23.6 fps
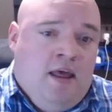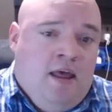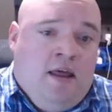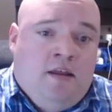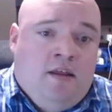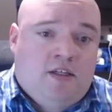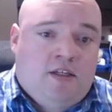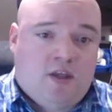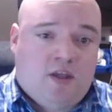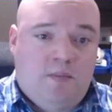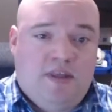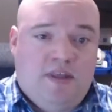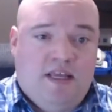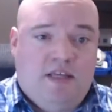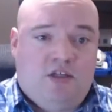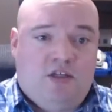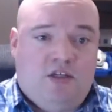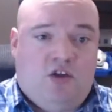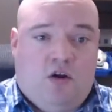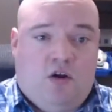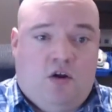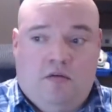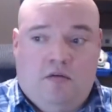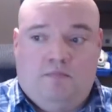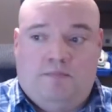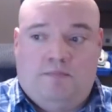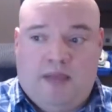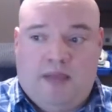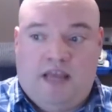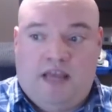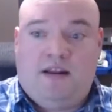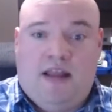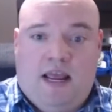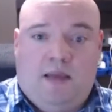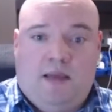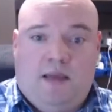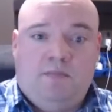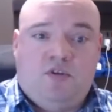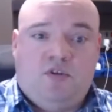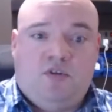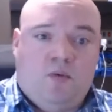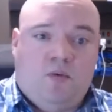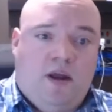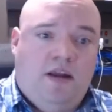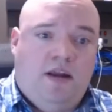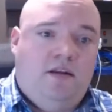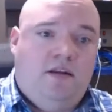Some of these are big
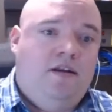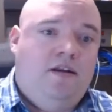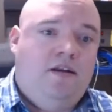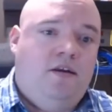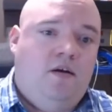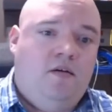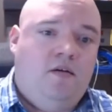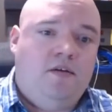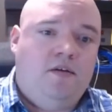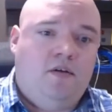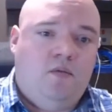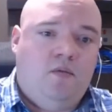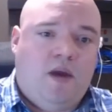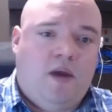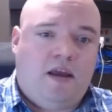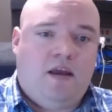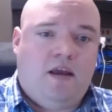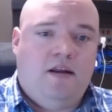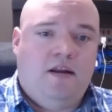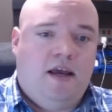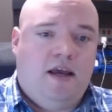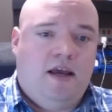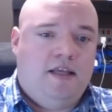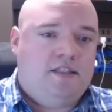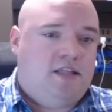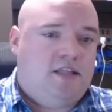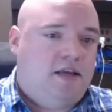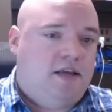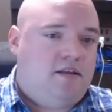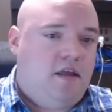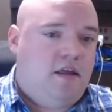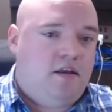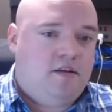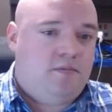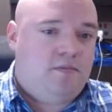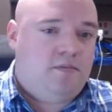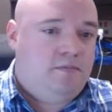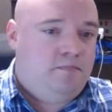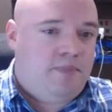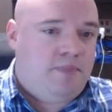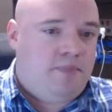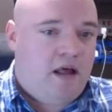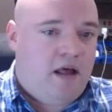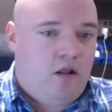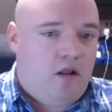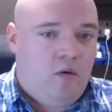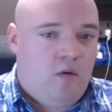names, right? You know, you'd recognize like the
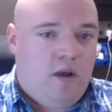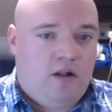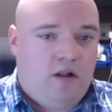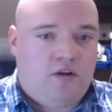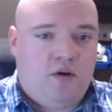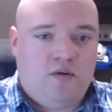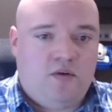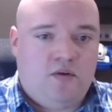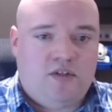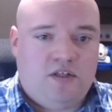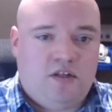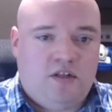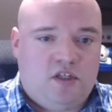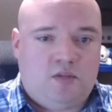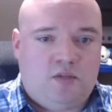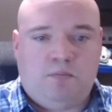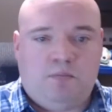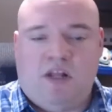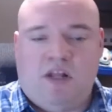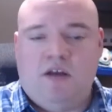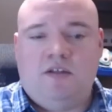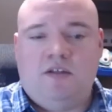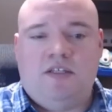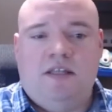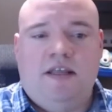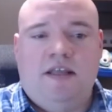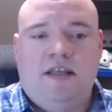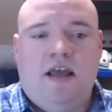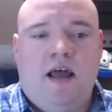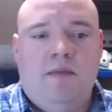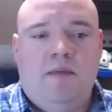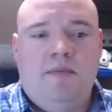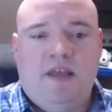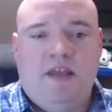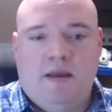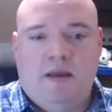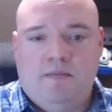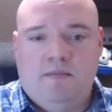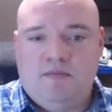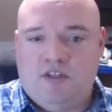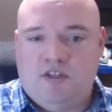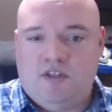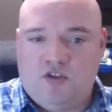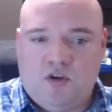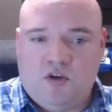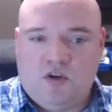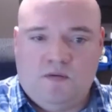Palo Altos and the Splunks and the IBMs
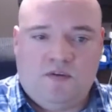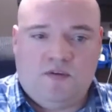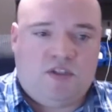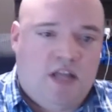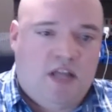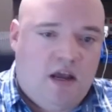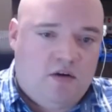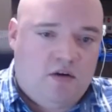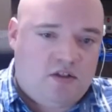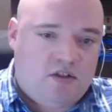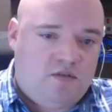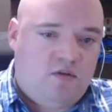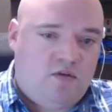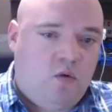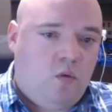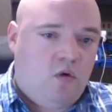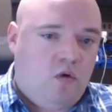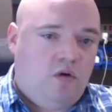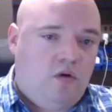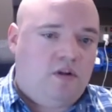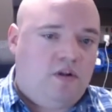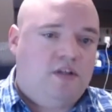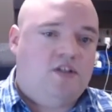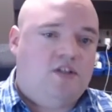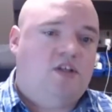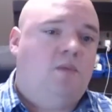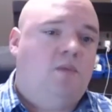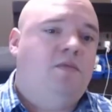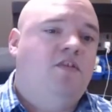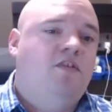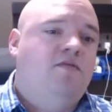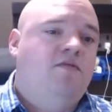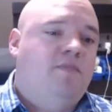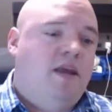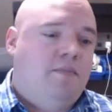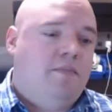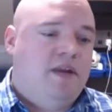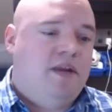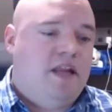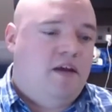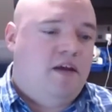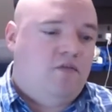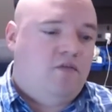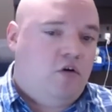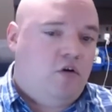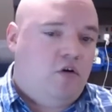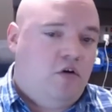and ServiceNows of the world, and some you've maybe
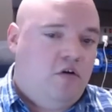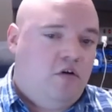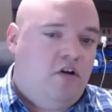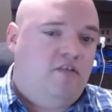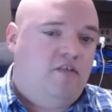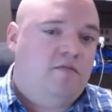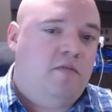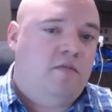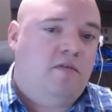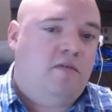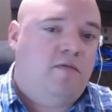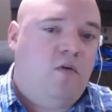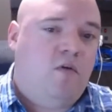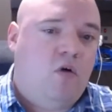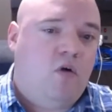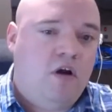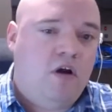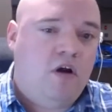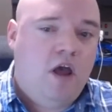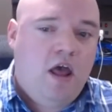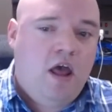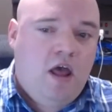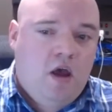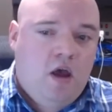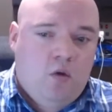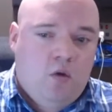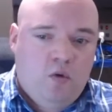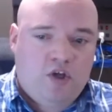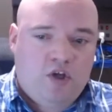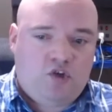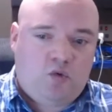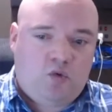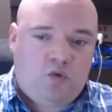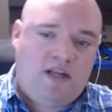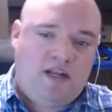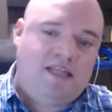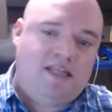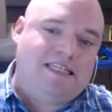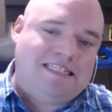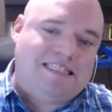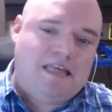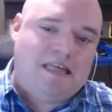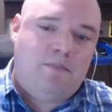never heard of before. Which one is the